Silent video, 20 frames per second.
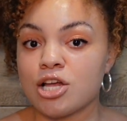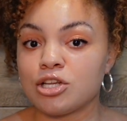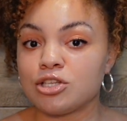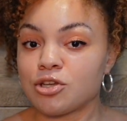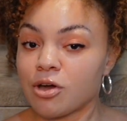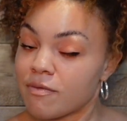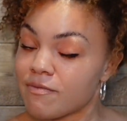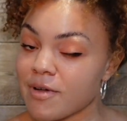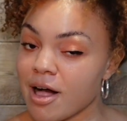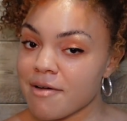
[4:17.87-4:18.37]

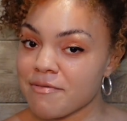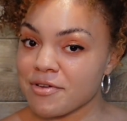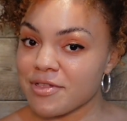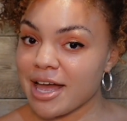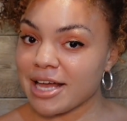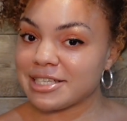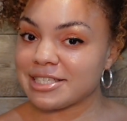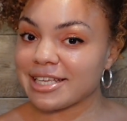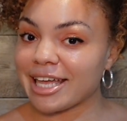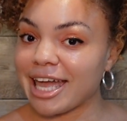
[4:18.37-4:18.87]
Don't fall for
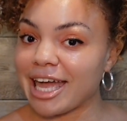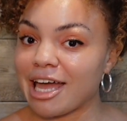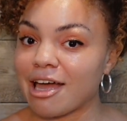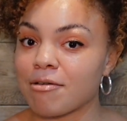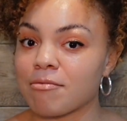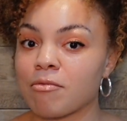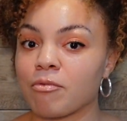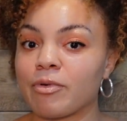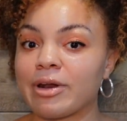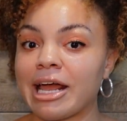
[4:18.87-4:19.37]
that
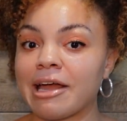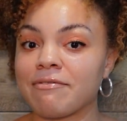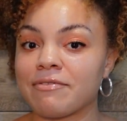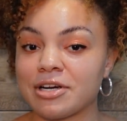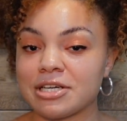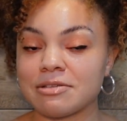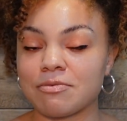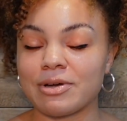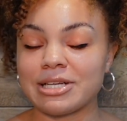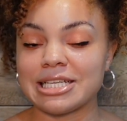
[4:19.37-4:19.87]
scam. When I
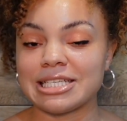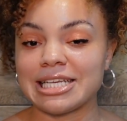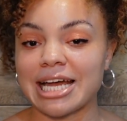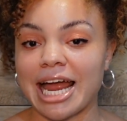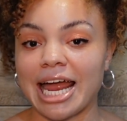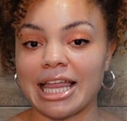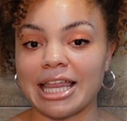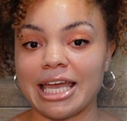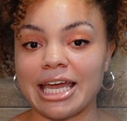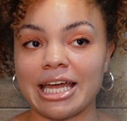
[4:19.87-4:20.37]
first went to
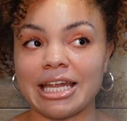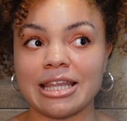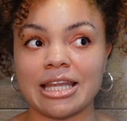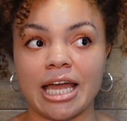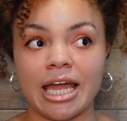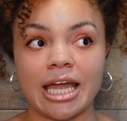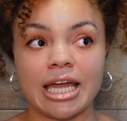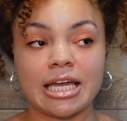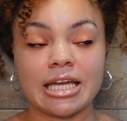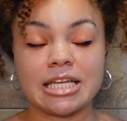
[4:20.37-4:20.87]
Thailand
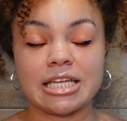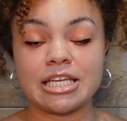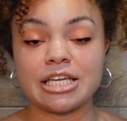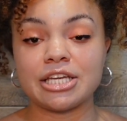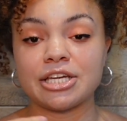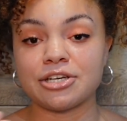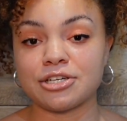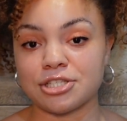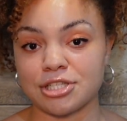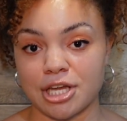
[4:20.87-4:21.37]
like
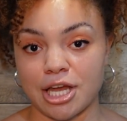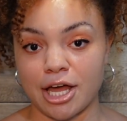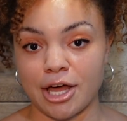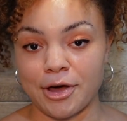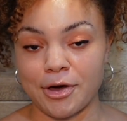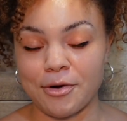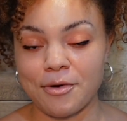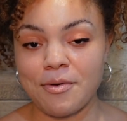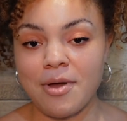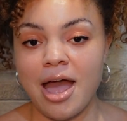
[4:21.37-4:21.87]
years
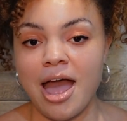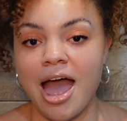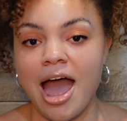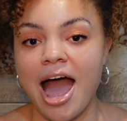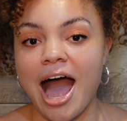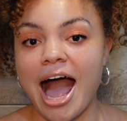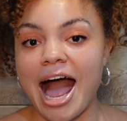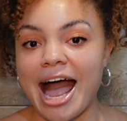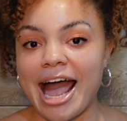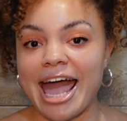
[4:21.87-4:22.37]
ago,
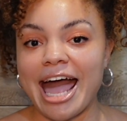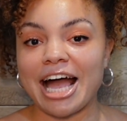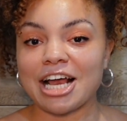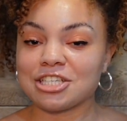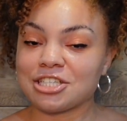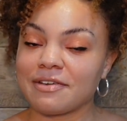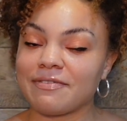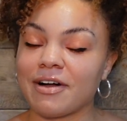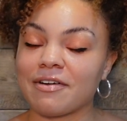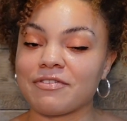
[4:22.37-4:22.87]
I
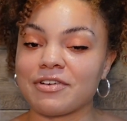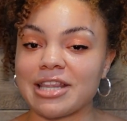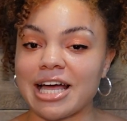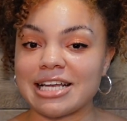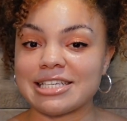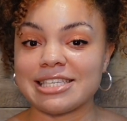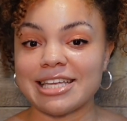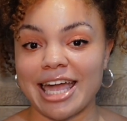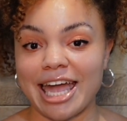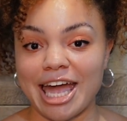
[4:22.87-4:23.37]
actually fell for
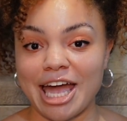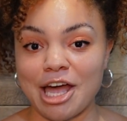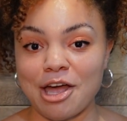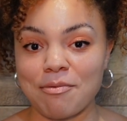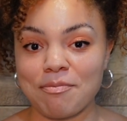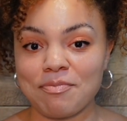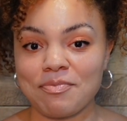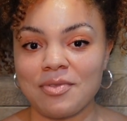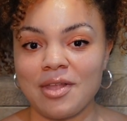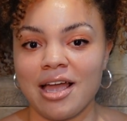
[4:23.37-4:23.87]
that
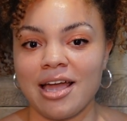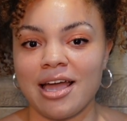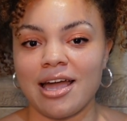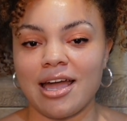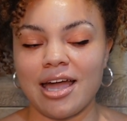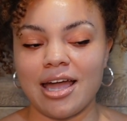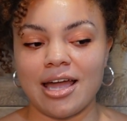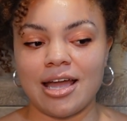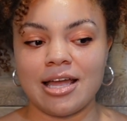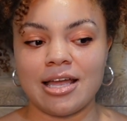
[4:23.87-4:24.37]
scam.
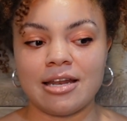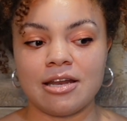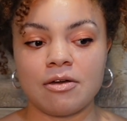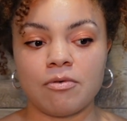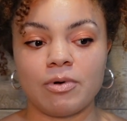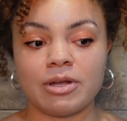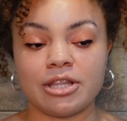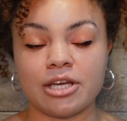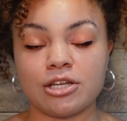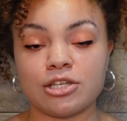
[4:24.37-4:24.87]
And
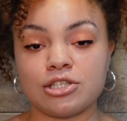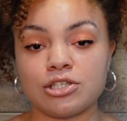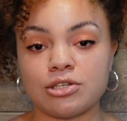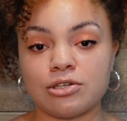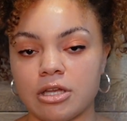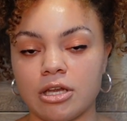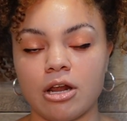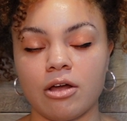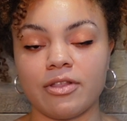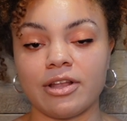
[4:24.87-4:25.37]
what they'll
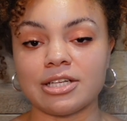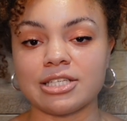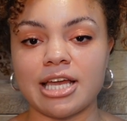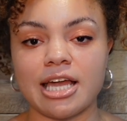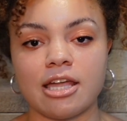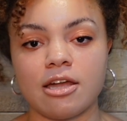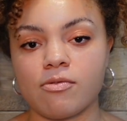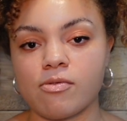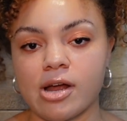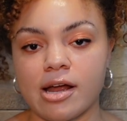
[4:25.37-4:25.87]
do, they'll
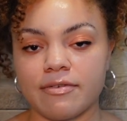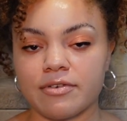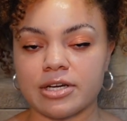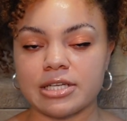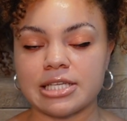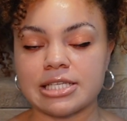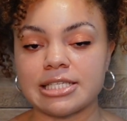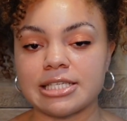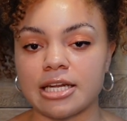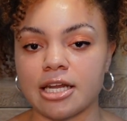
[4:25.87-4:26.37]
take you wherever
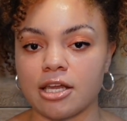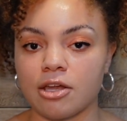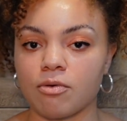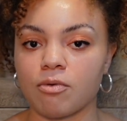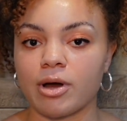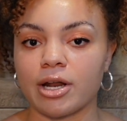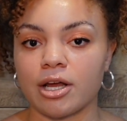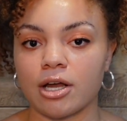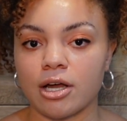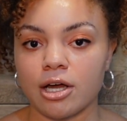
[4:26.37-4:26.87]
in the city you
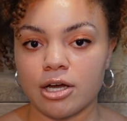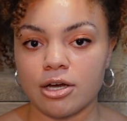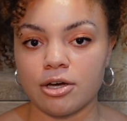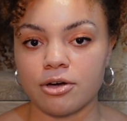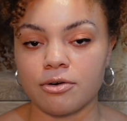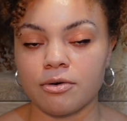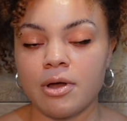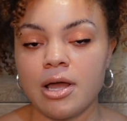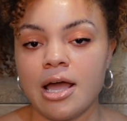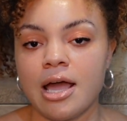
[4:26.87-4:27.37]
want to
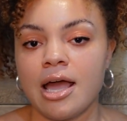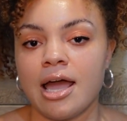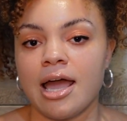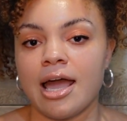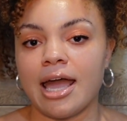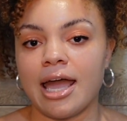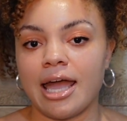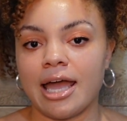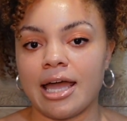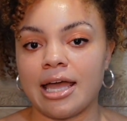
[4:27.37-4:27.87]
go,
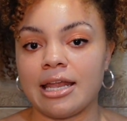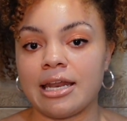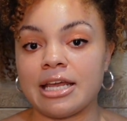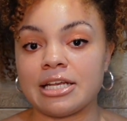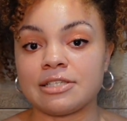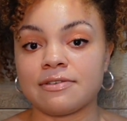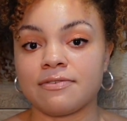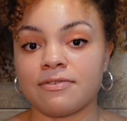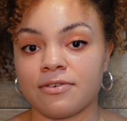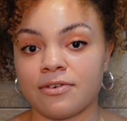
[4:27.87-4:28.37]
and
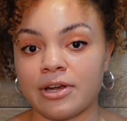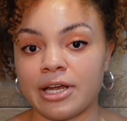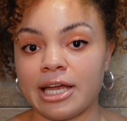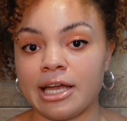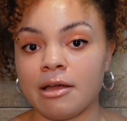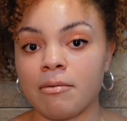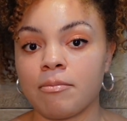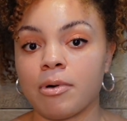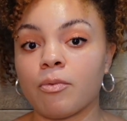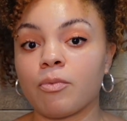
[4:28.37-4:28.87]
it's
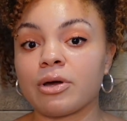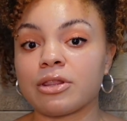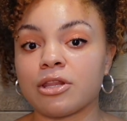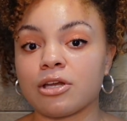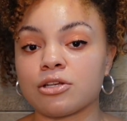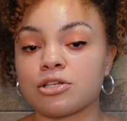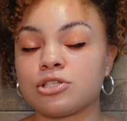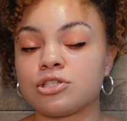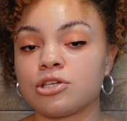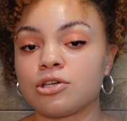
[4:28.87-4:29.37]
free. But what
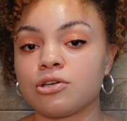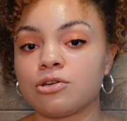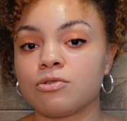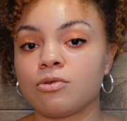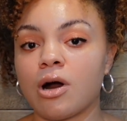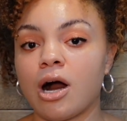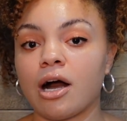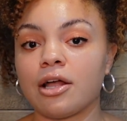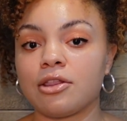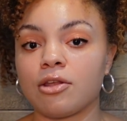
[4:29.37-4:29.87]
they'll do
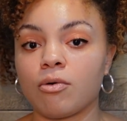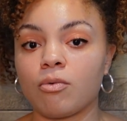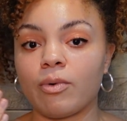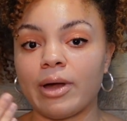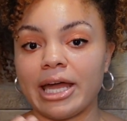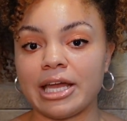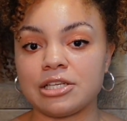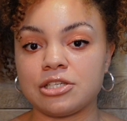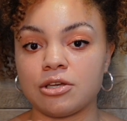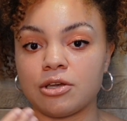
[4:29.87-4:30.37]
on the
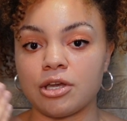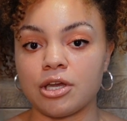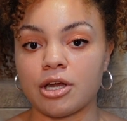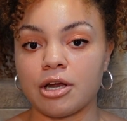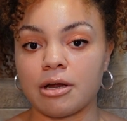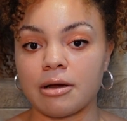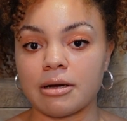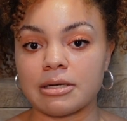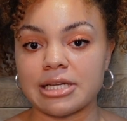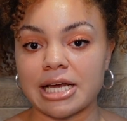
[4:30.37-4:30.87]
way to
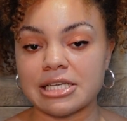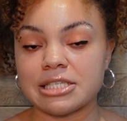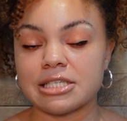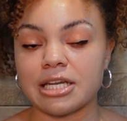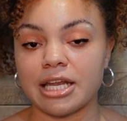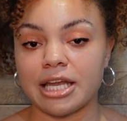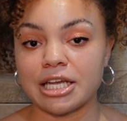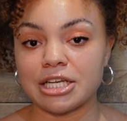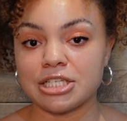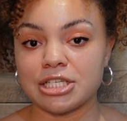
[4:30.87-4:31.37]
your
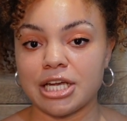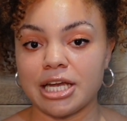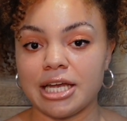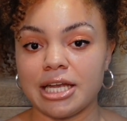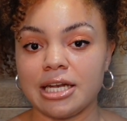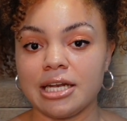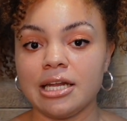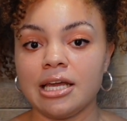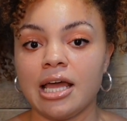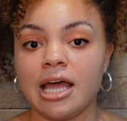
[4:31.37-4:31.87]

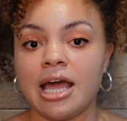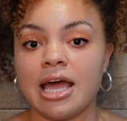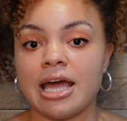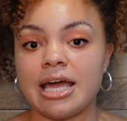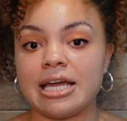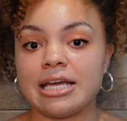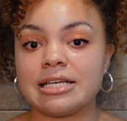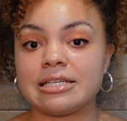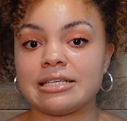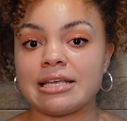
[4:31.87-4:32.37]
destination
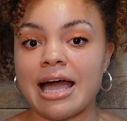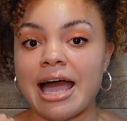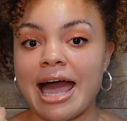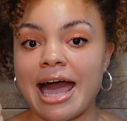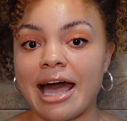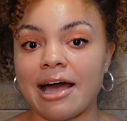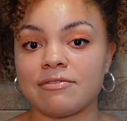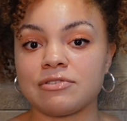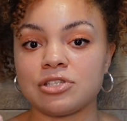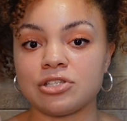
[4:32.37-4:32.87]
is
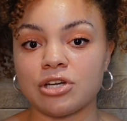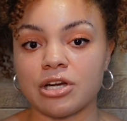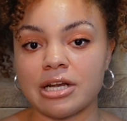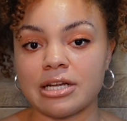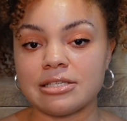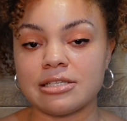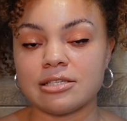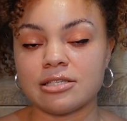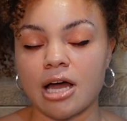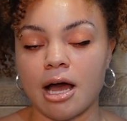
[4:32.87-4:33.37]
have
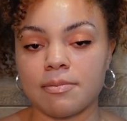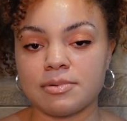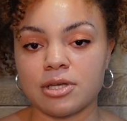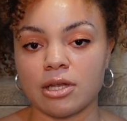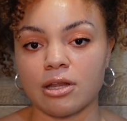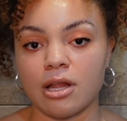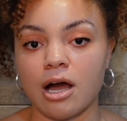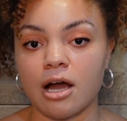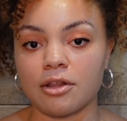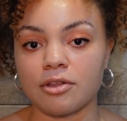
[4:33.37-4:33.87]
certain stops
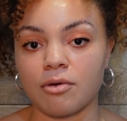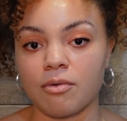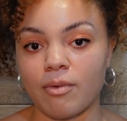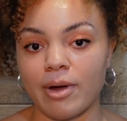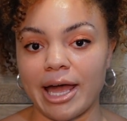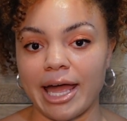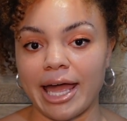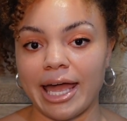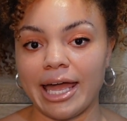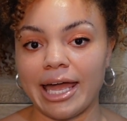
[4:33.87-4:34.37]
along the
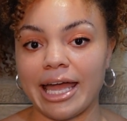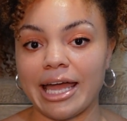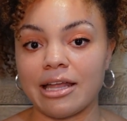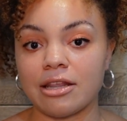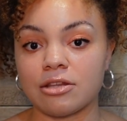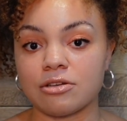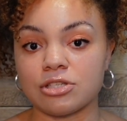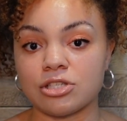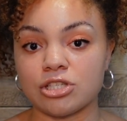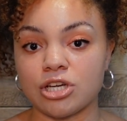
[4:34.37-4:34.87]
way,
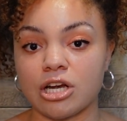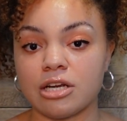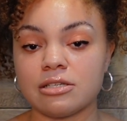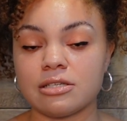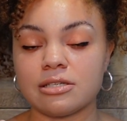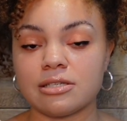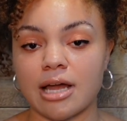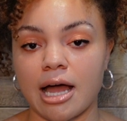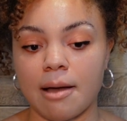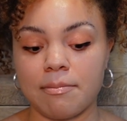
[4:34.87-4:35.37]
and those certain
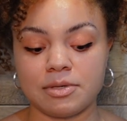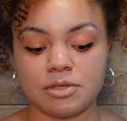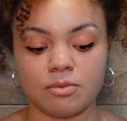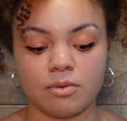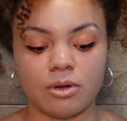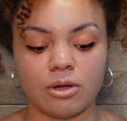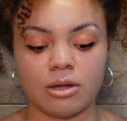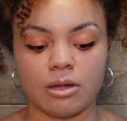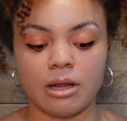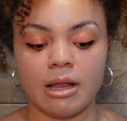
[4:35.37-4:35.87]
stops
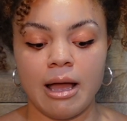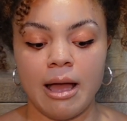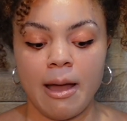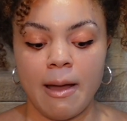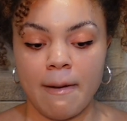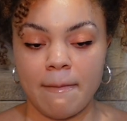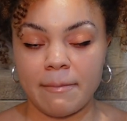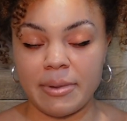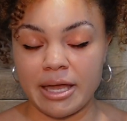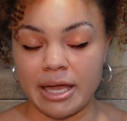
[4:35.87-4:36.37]
will
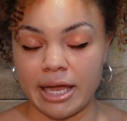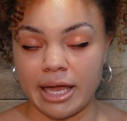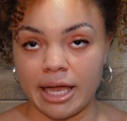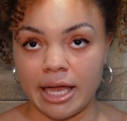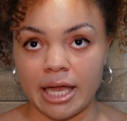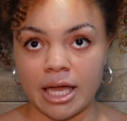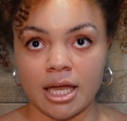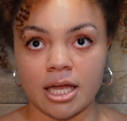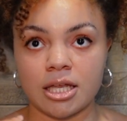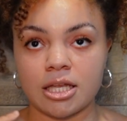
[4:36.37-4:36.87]

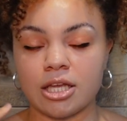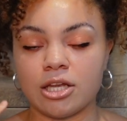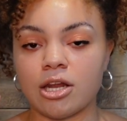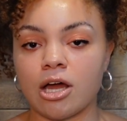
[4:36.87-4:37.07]
be,